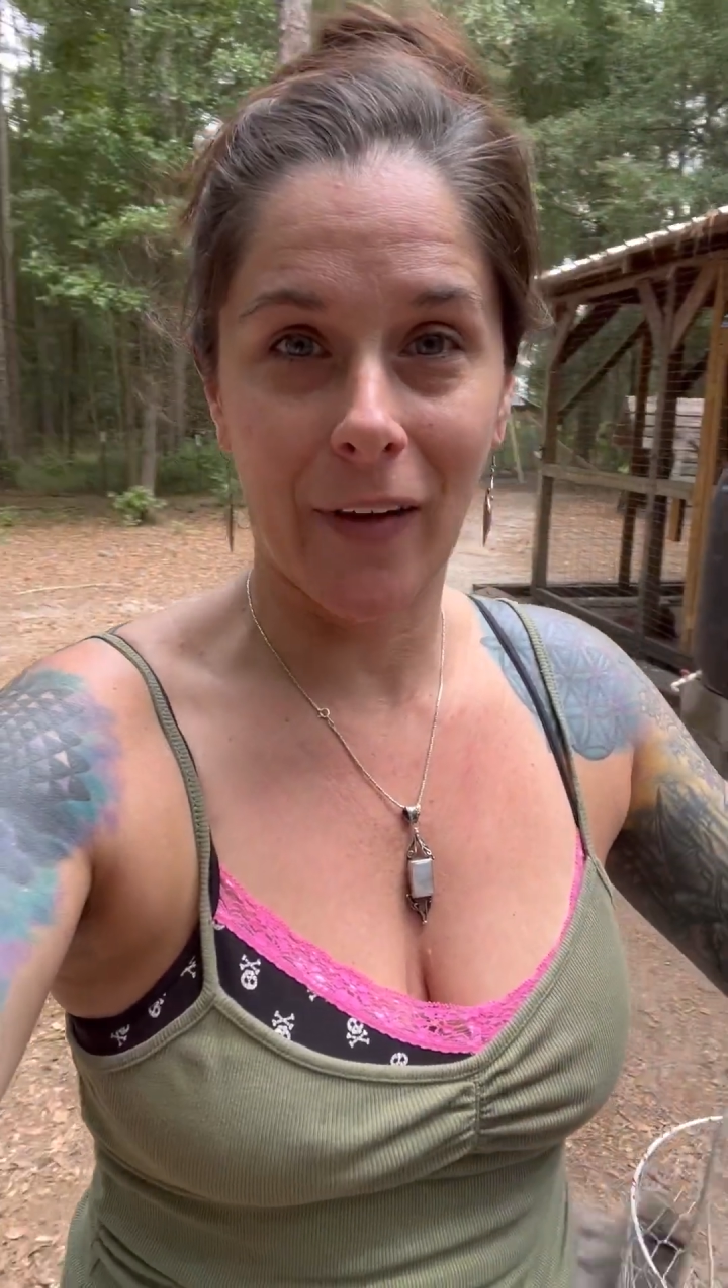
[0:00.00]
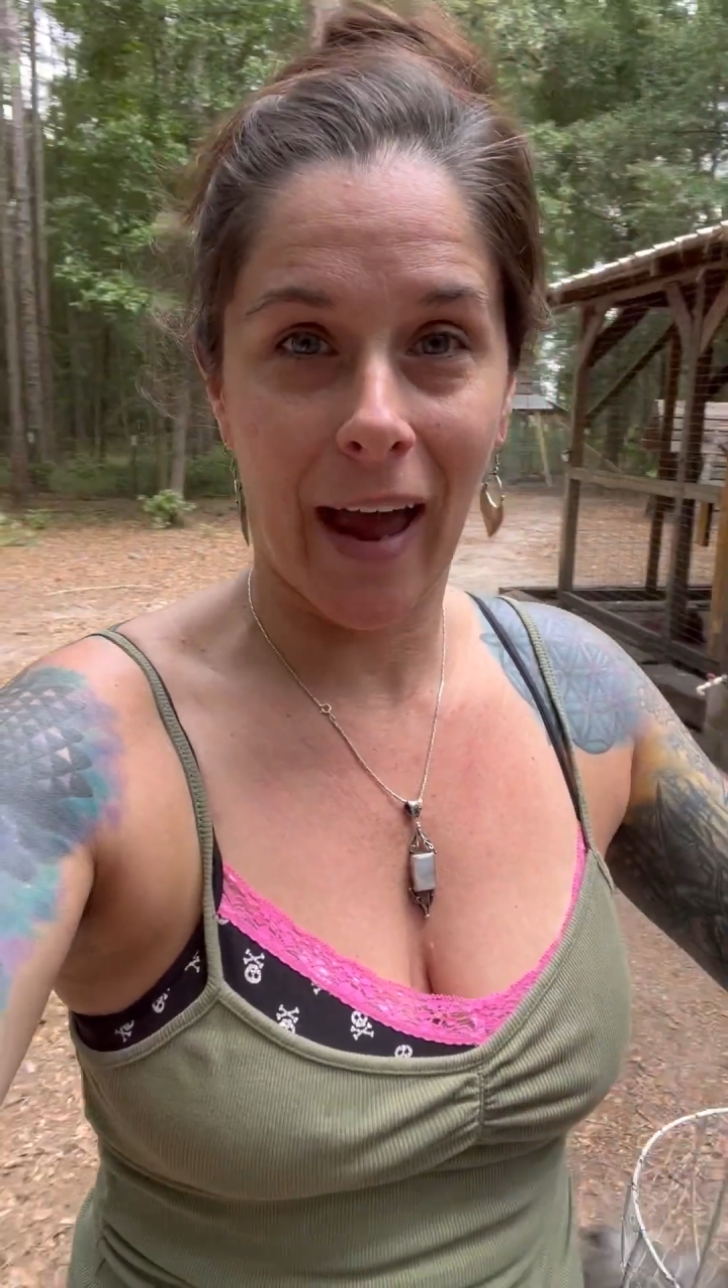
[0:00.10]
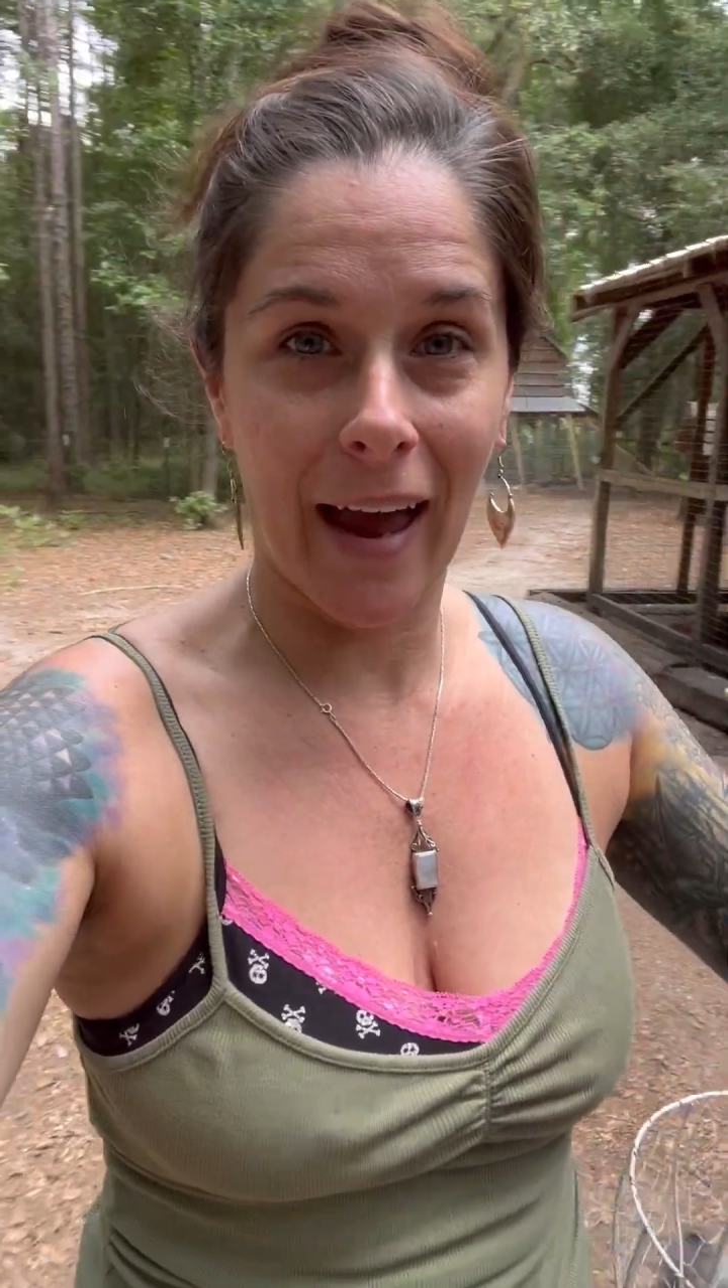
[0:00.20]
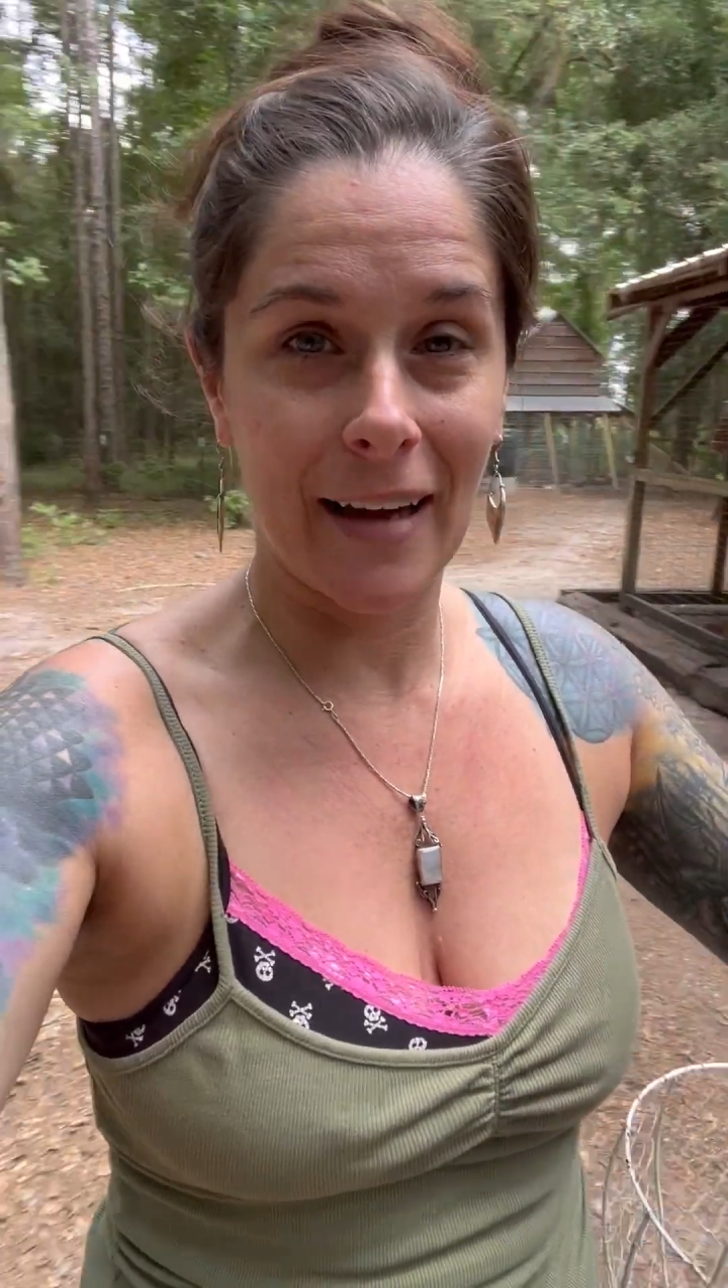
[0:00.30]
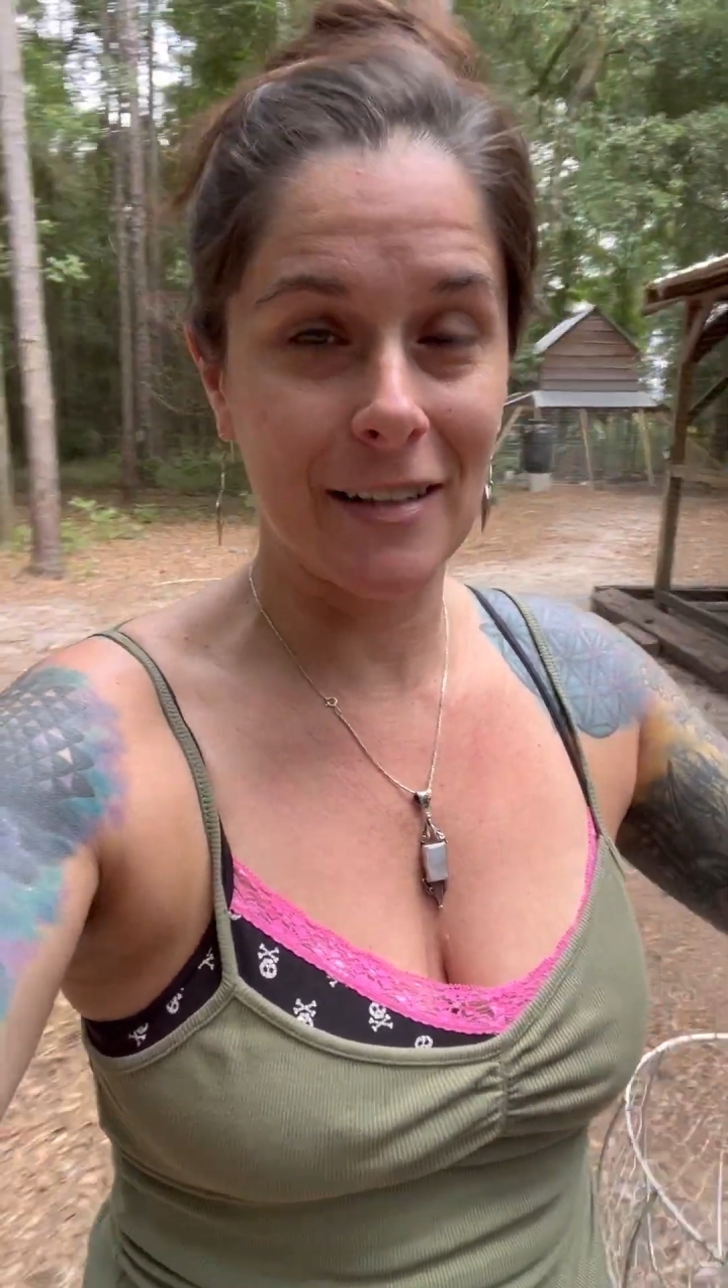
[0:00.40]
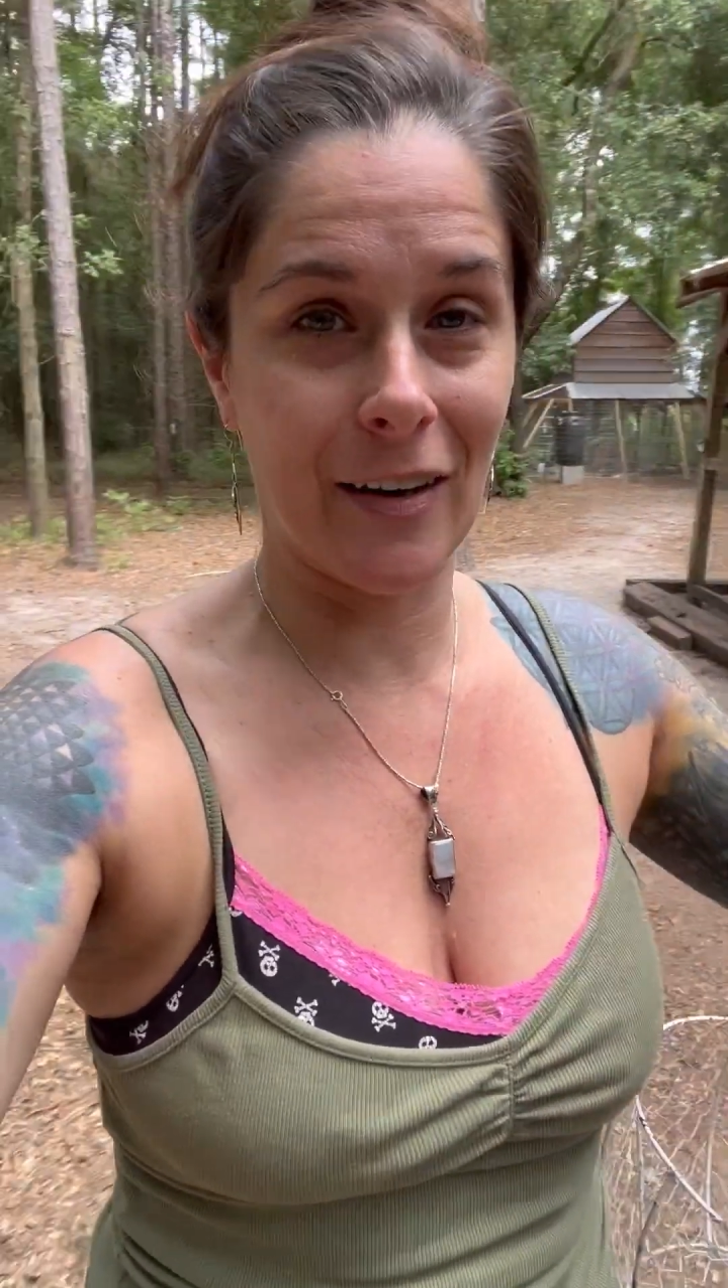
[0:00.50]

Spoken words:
eggs on